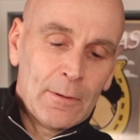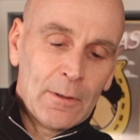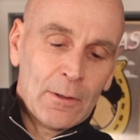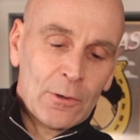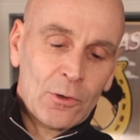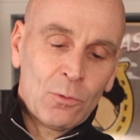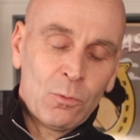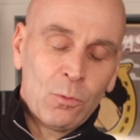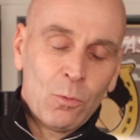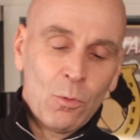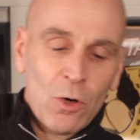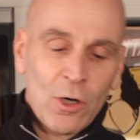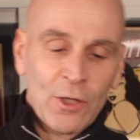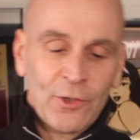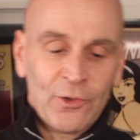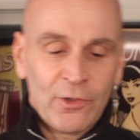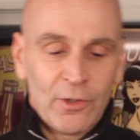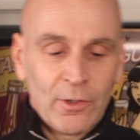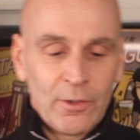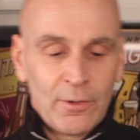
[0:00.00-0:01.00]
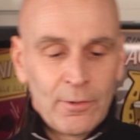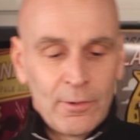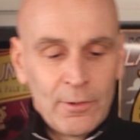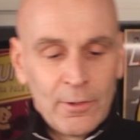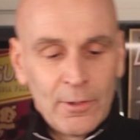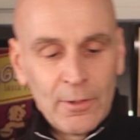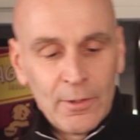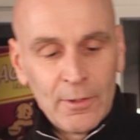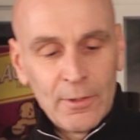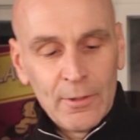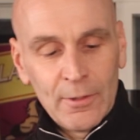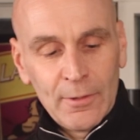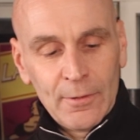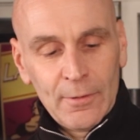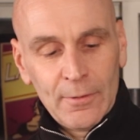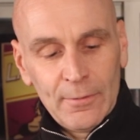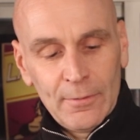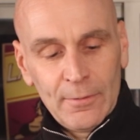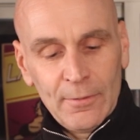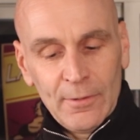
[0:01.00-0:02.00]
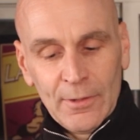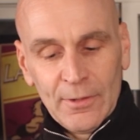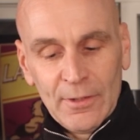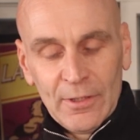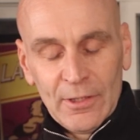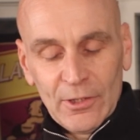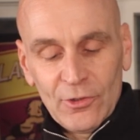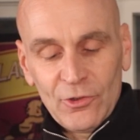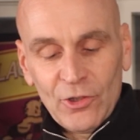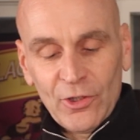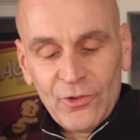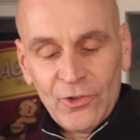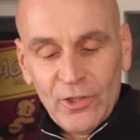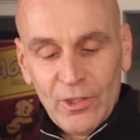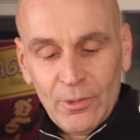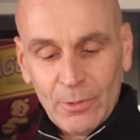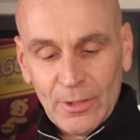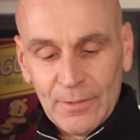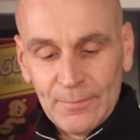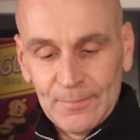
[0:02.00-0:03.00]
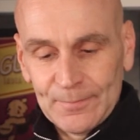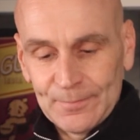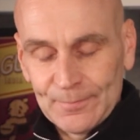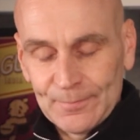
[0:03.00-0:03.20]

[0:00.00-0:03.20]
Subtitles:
1/4 in the adjusted one.